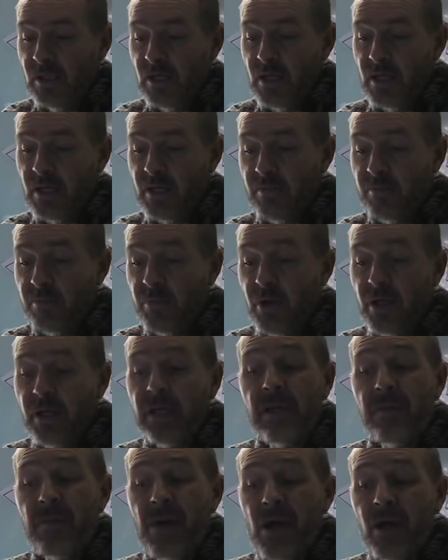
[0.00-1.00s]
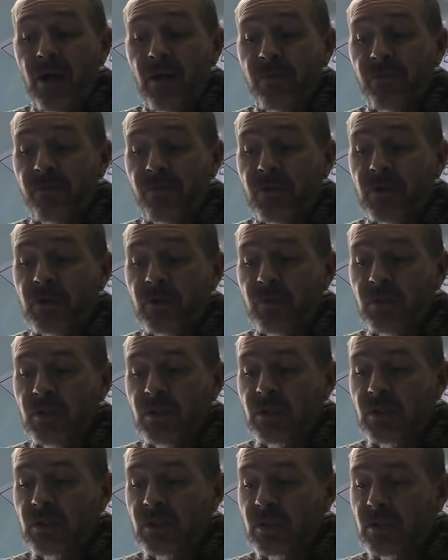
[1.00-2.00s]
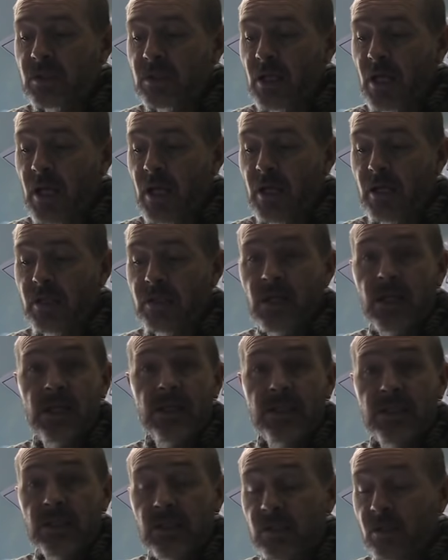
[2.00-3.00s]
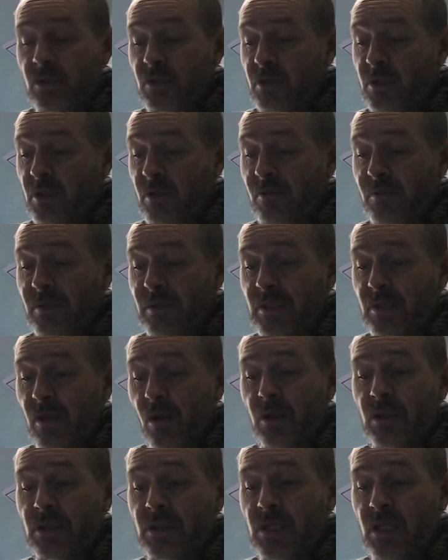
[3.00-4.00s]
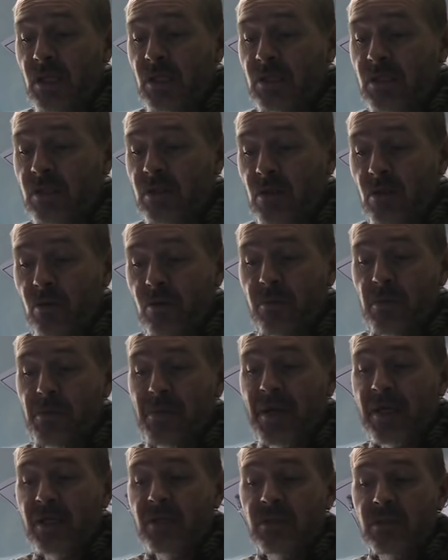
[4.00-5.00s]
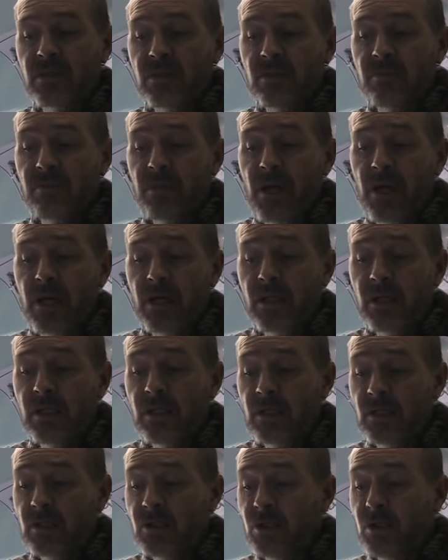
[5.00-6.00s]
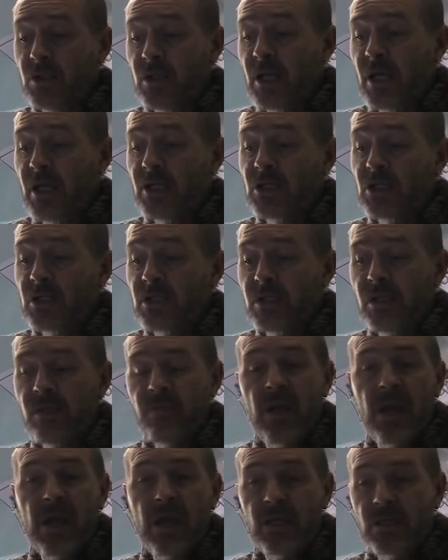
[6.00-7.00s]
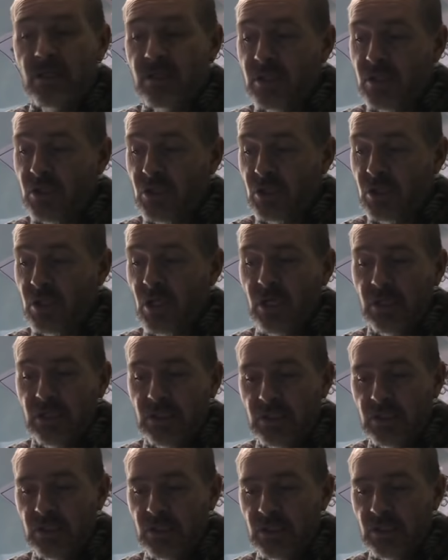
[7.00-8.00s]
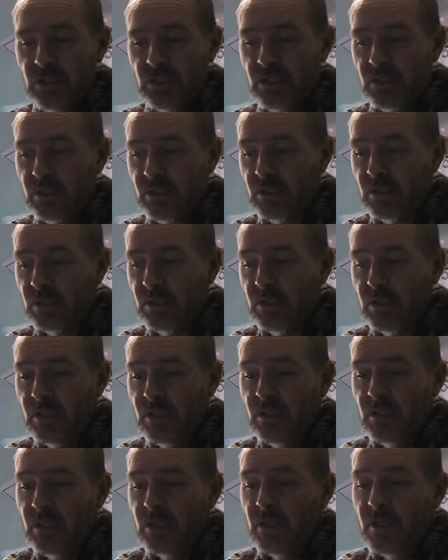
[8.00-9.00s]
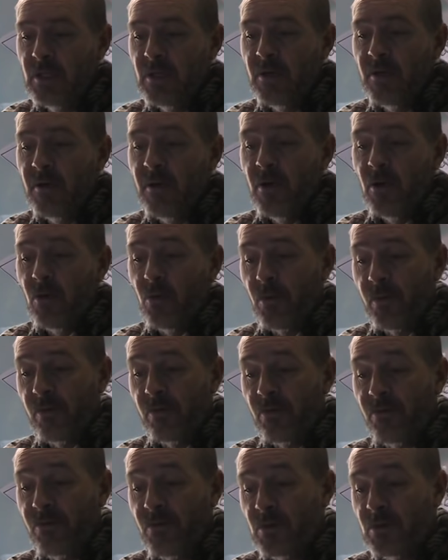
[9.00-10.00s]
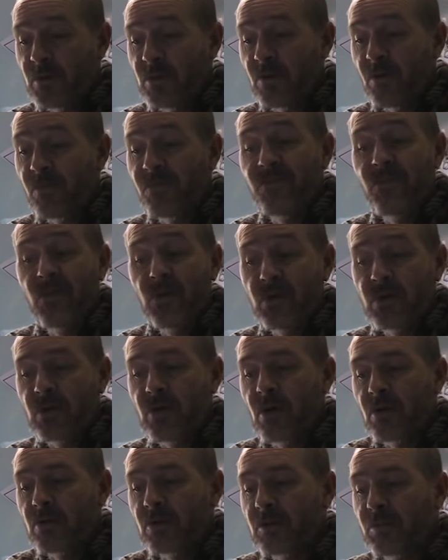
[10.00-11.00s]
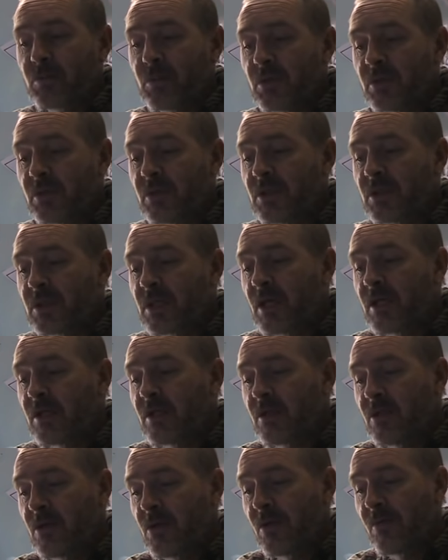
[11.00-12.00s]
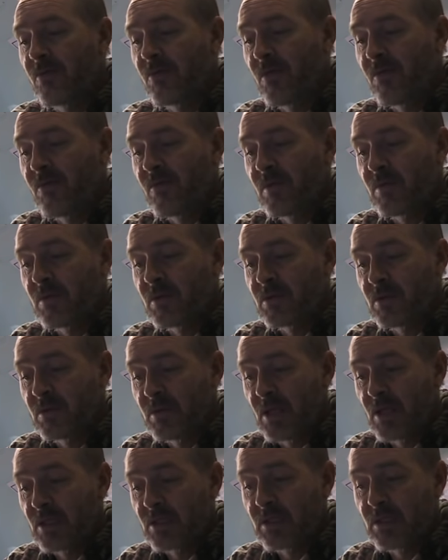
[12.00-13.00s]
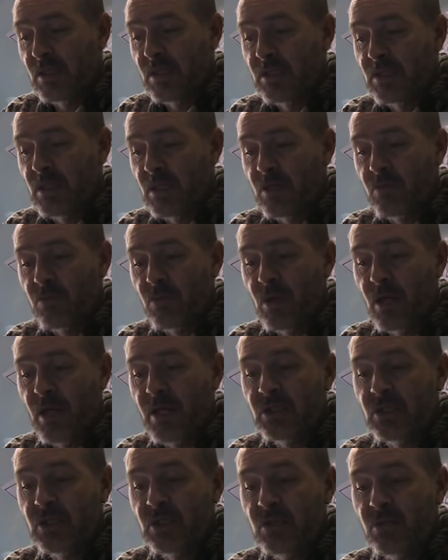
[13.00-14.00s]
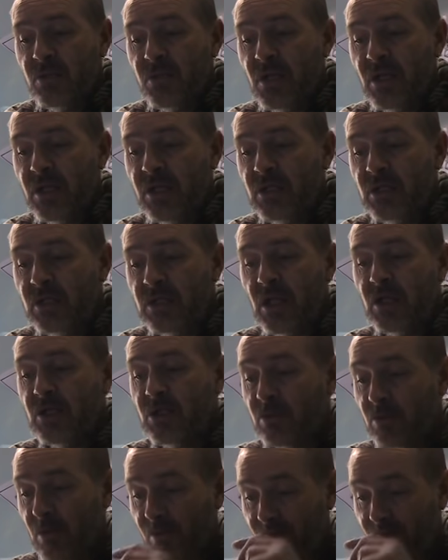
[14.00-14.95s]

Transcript: uh, by email at at at.govt.nz, to whom it may concern, parking adjudication team and attention Lee Jenkins. We refer to your further correspondence dated 3rd of November 2018 in relation to an alleged stationary